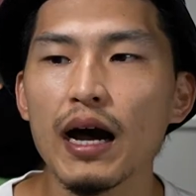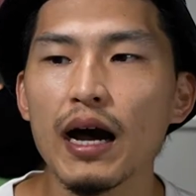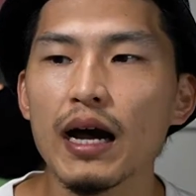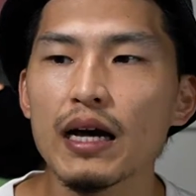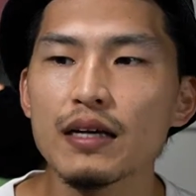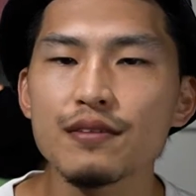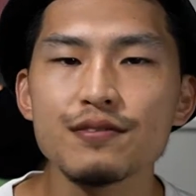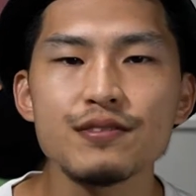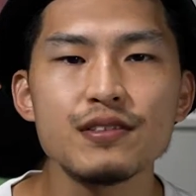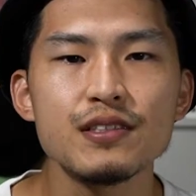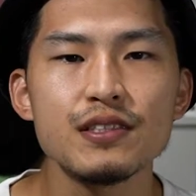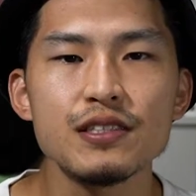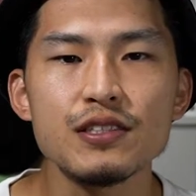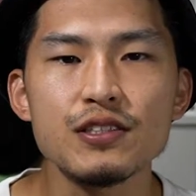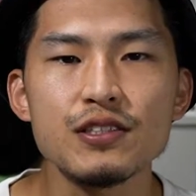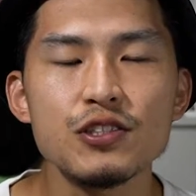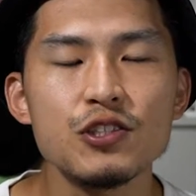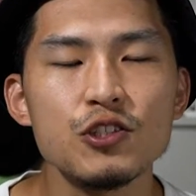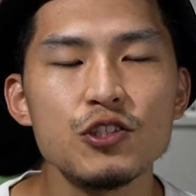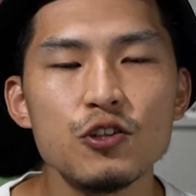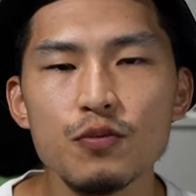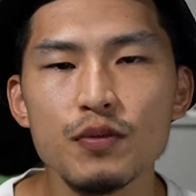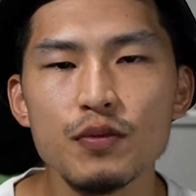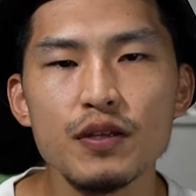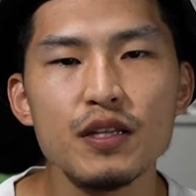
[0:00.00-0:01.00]
I've seen
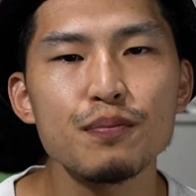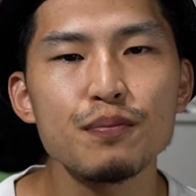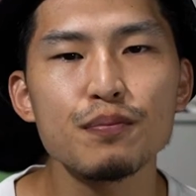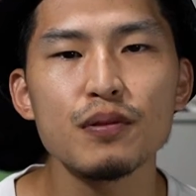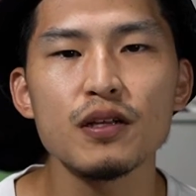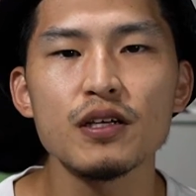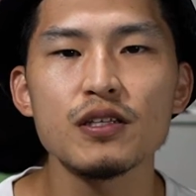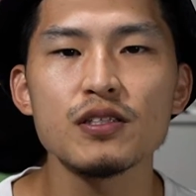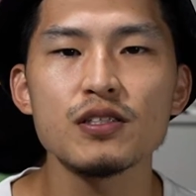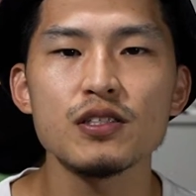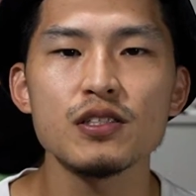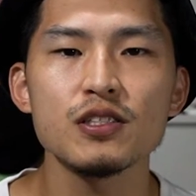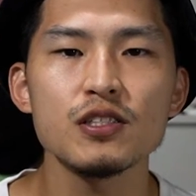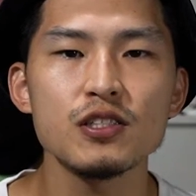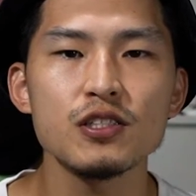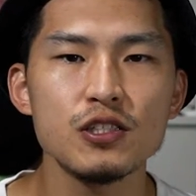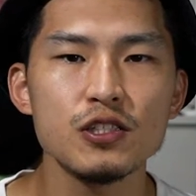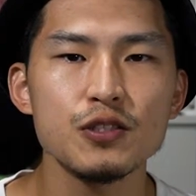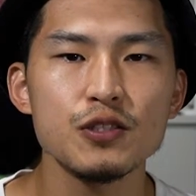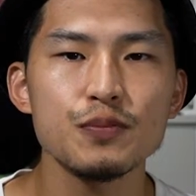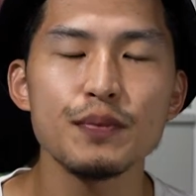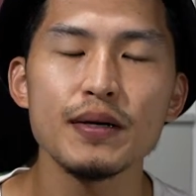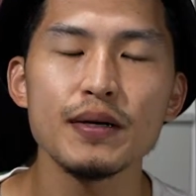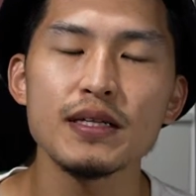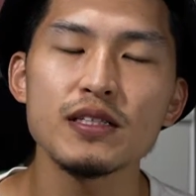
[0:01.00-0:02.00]
so many
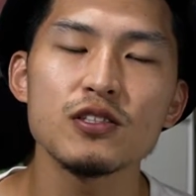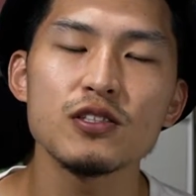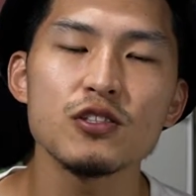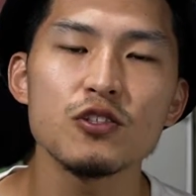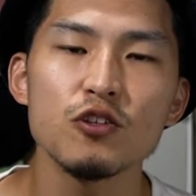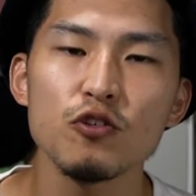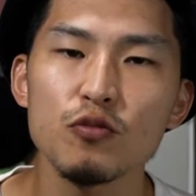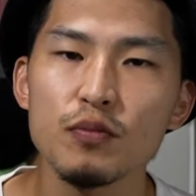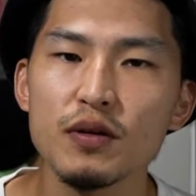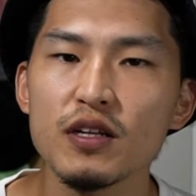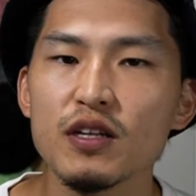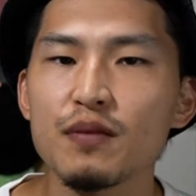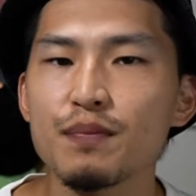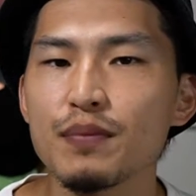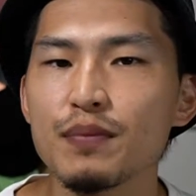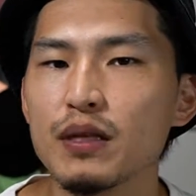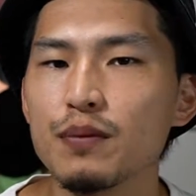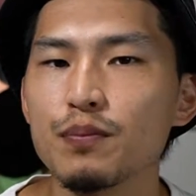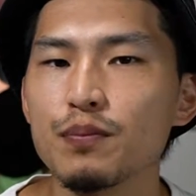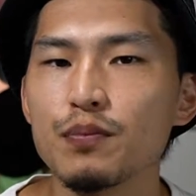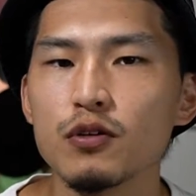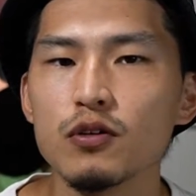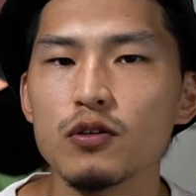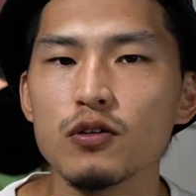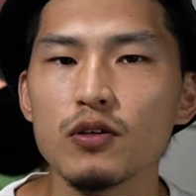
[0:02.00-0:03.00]
places, met so many
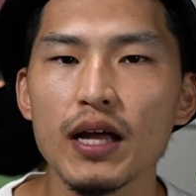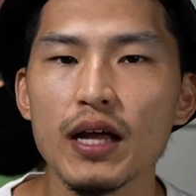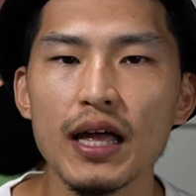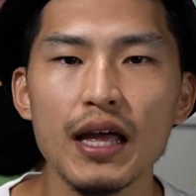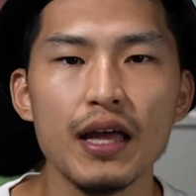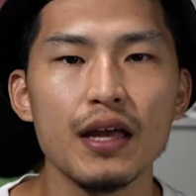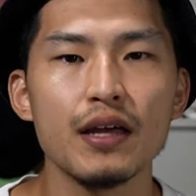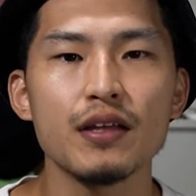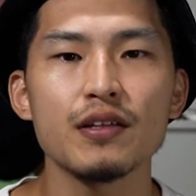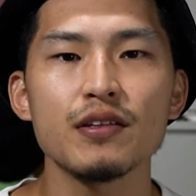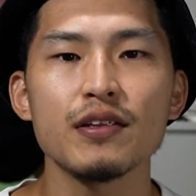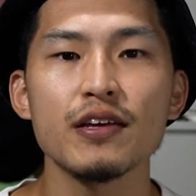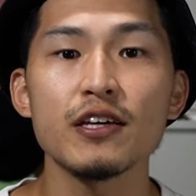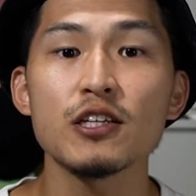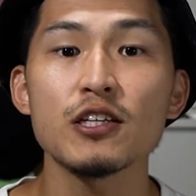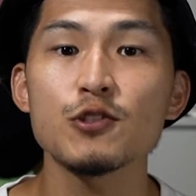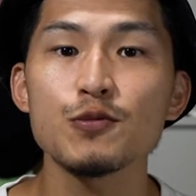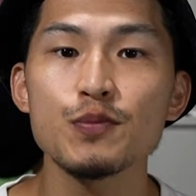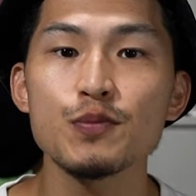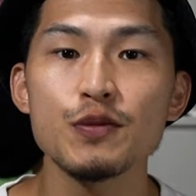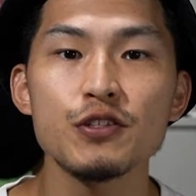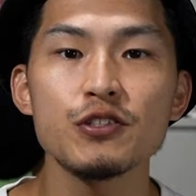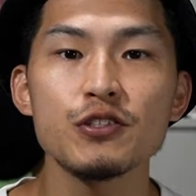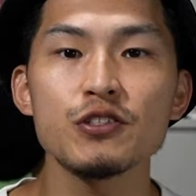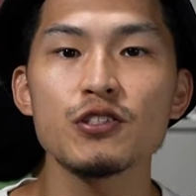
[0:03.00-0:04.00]
people, and
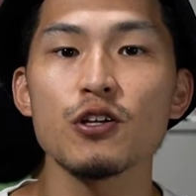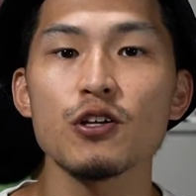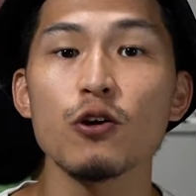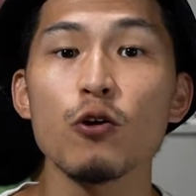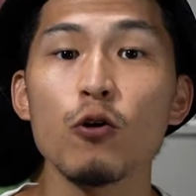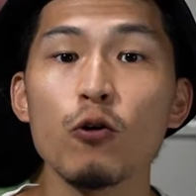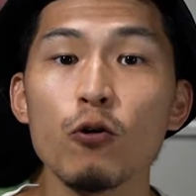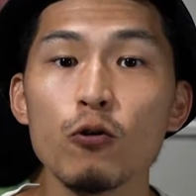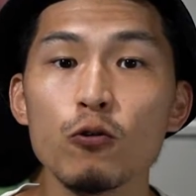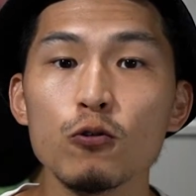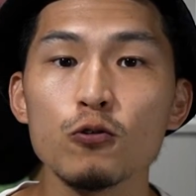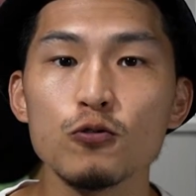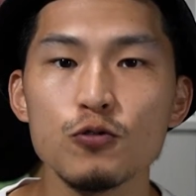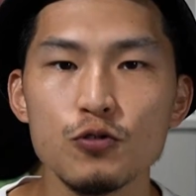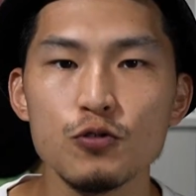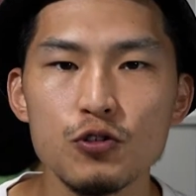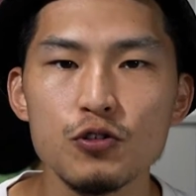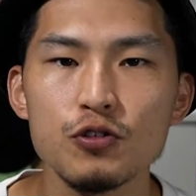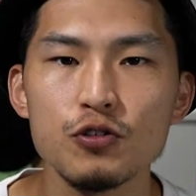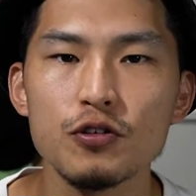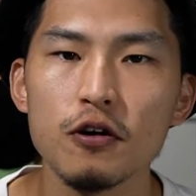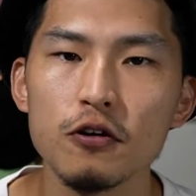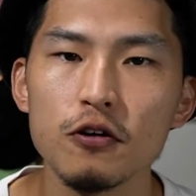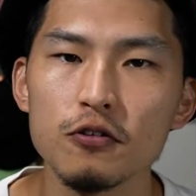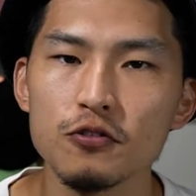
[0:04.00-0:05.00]
experienced a whole new
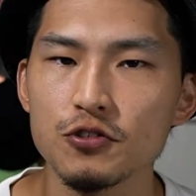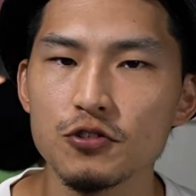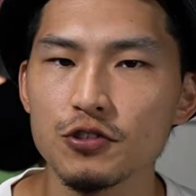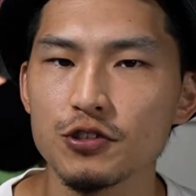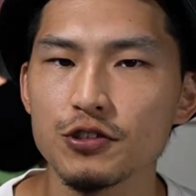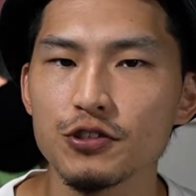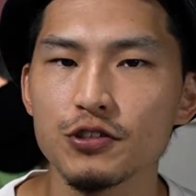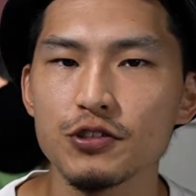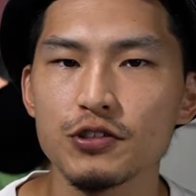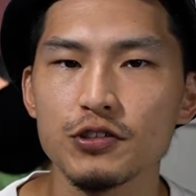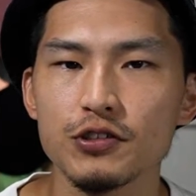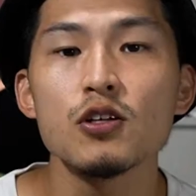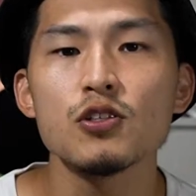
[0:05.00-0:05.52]
culture.